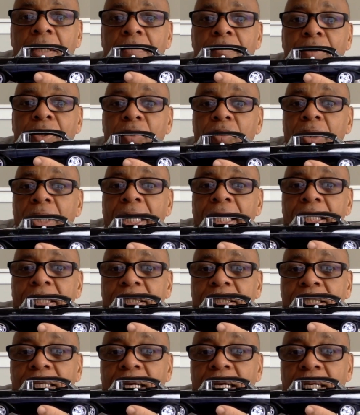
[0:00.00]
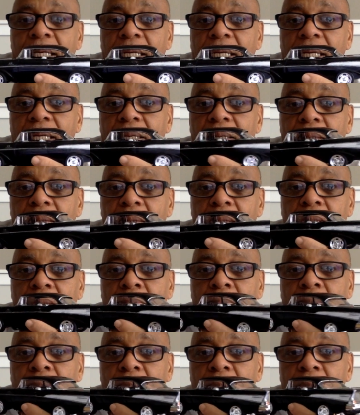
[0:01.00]
built like a tank,
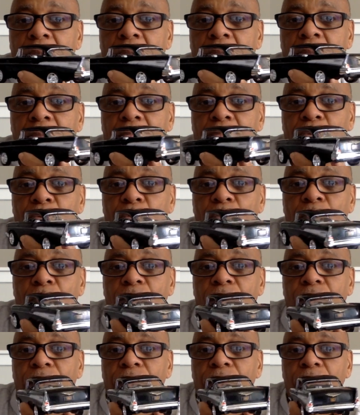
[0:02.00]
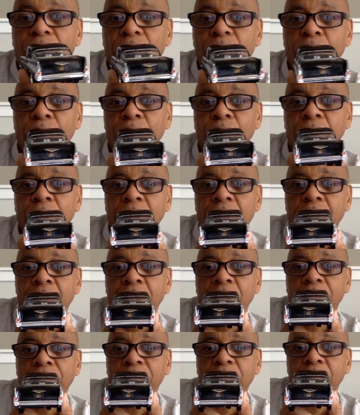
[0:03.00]
but could move really good
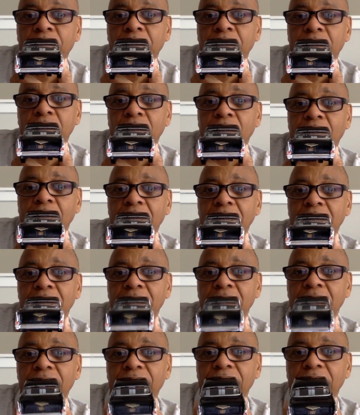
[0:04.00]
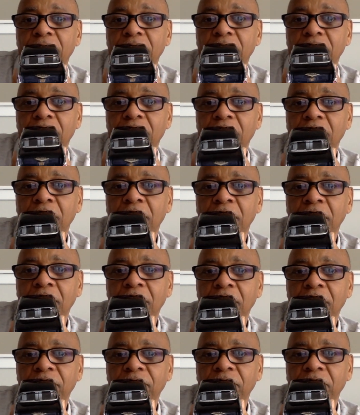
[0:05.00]
if you put the right stuff
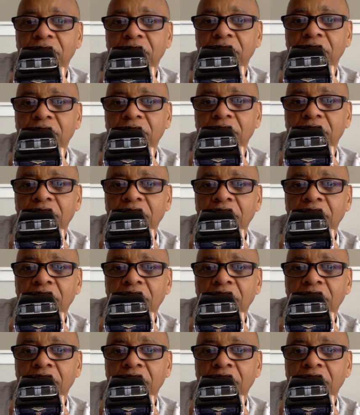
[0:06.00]
underneath the hood.